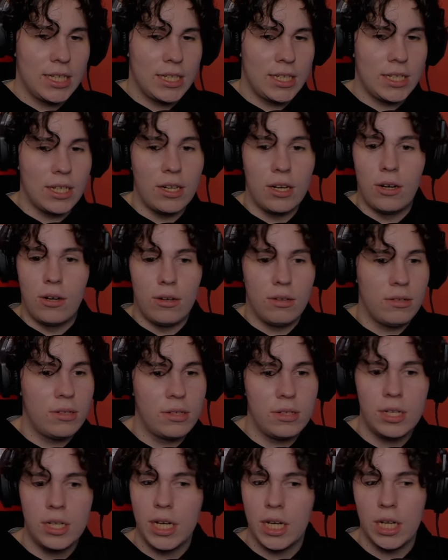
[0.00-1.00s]
So,
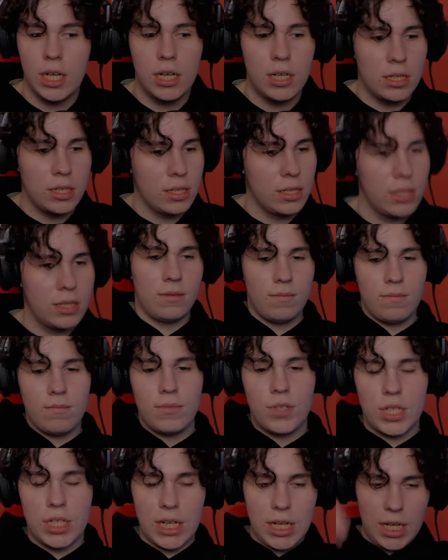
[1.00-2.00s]
huh,
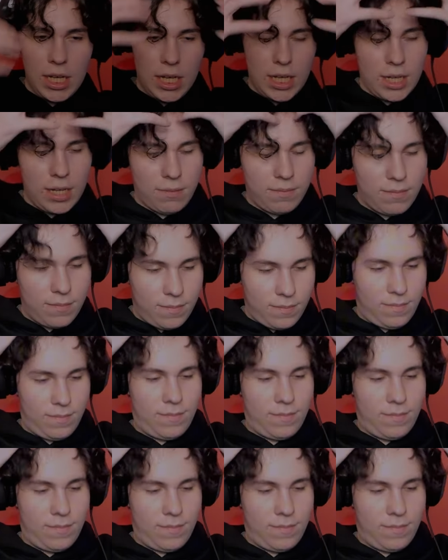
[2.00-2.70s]
just gonna